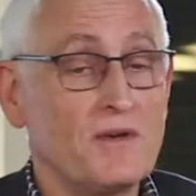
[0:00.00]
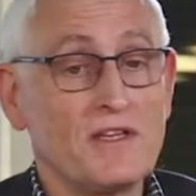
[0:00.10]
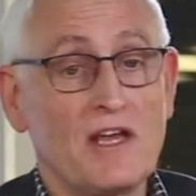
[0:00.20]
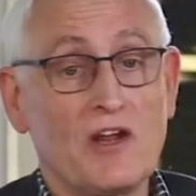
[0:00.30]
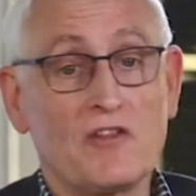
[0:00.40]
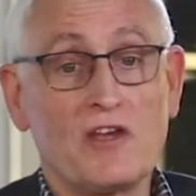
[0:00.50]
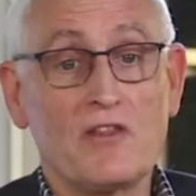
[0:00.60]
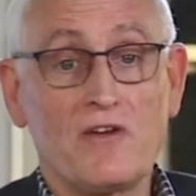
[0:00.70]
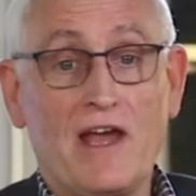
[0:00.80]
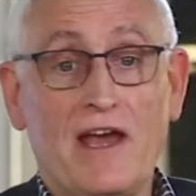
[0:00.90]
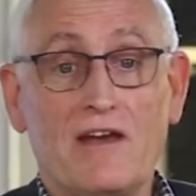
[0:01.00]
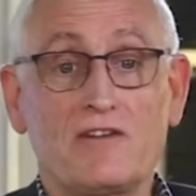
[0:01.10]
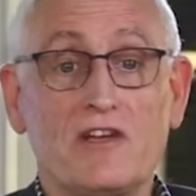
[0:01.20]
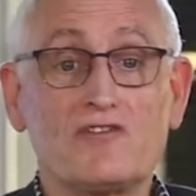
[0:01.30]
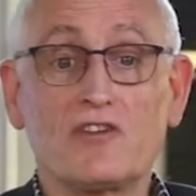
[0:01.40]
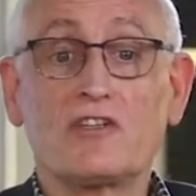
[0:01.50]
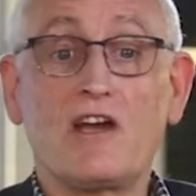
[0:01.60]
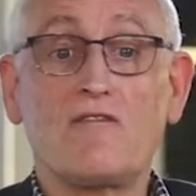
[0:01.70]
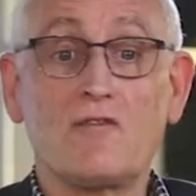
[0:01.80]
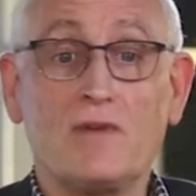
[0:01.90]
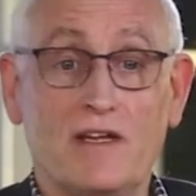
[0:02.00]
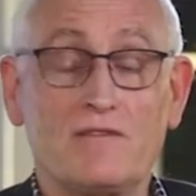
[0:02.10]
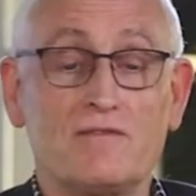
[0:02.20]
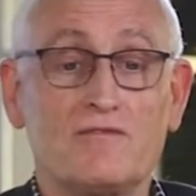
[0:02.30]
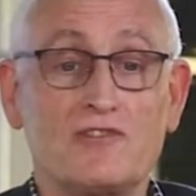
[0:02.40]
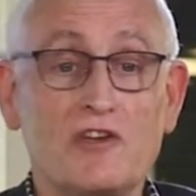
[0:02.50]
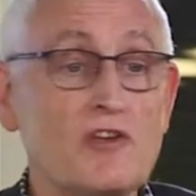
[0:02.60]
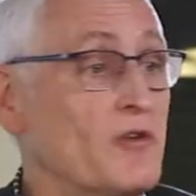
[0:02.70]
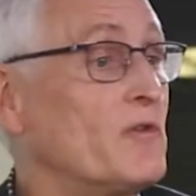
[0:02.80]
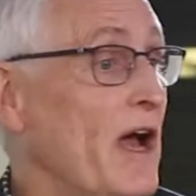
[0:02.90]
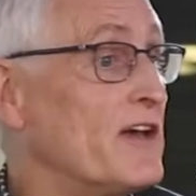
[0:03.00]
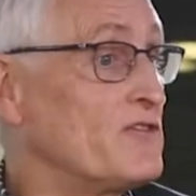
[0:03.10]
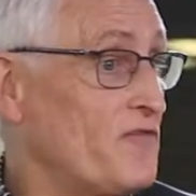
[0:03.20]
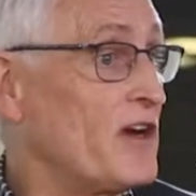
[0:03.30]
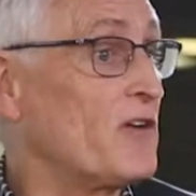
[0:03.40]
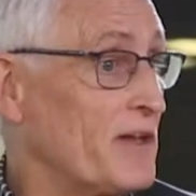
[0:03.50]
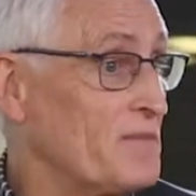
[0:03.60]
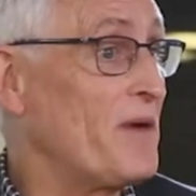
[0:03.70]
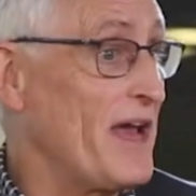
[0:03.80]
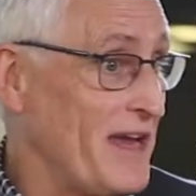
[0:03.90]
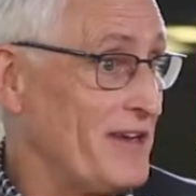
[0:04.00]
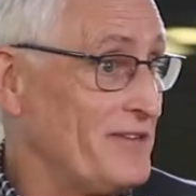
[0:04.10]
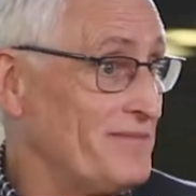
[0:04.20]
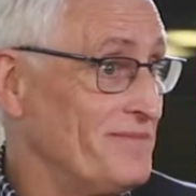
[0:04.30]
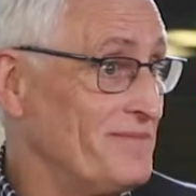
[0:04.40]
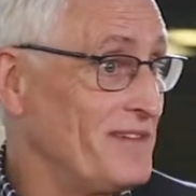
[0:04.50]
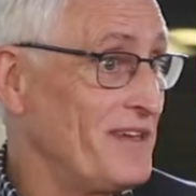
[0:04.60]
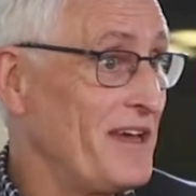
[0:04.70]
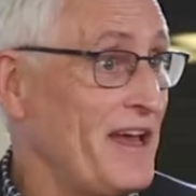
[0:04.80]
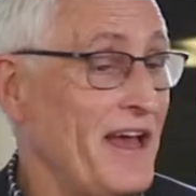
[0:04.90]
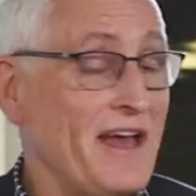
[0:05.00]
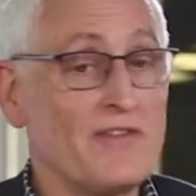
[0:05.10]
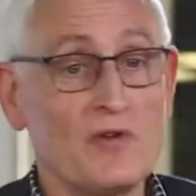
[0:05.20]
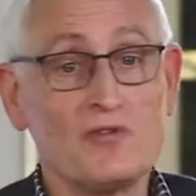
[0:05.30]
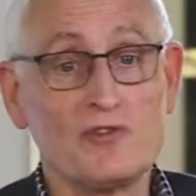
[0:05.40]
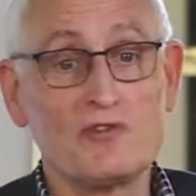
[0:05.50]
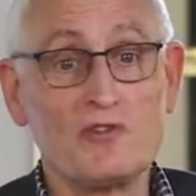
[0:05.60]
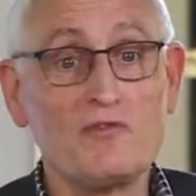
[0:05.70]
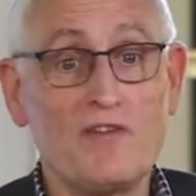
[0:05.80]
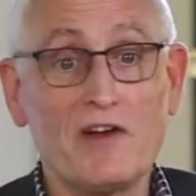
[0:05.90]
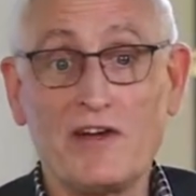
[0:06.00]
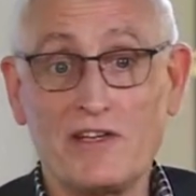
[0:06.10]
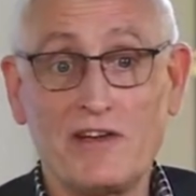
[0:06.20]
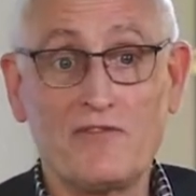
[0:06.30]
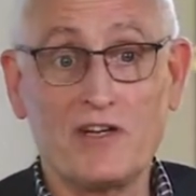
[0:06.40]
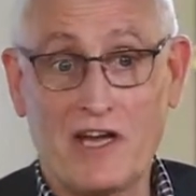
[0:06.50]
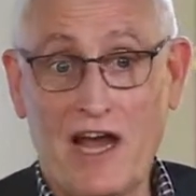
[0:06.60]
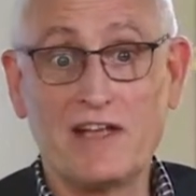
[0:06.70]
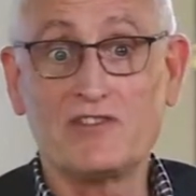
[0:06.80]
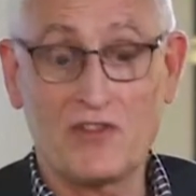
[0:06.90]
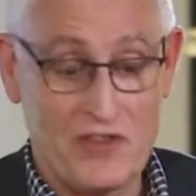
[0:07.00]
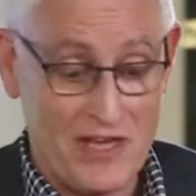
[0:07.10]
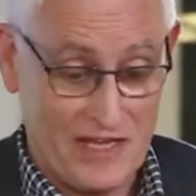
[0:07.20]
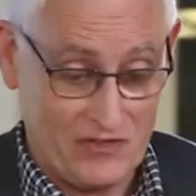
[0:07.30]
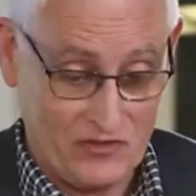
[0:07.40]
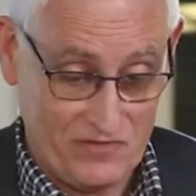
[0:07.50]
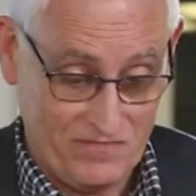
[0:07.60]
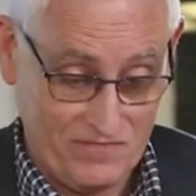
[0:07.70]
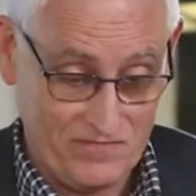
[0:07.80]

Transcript: But then on the other hand, does the government see you as fairly paid? And those are two very different kinds of things.